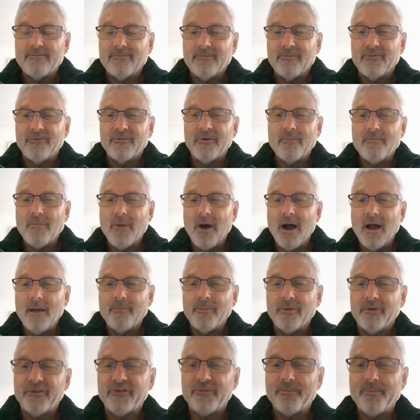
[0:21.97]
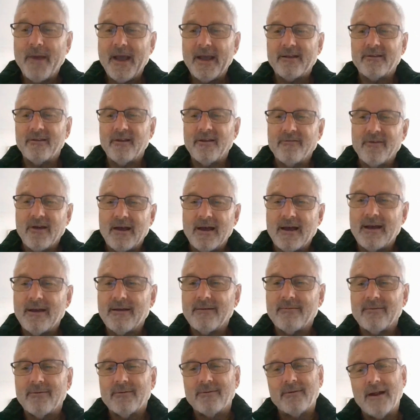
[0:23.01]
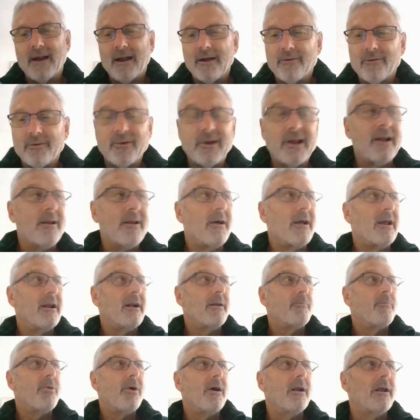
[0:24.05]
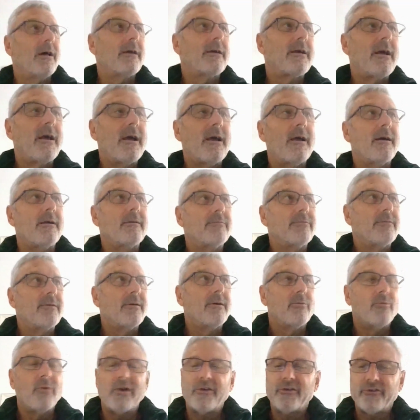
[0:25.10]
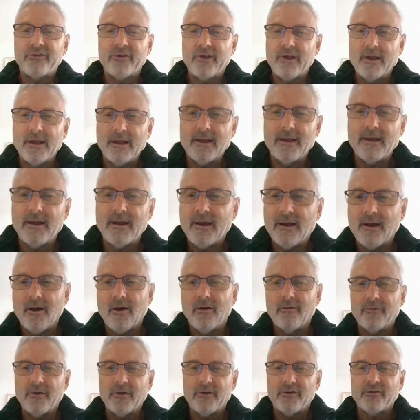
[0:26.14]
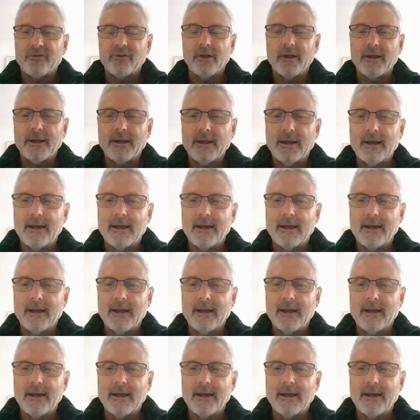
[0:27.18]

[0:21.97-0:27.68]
From my perspective, in Apollo Care, we're seeing obviously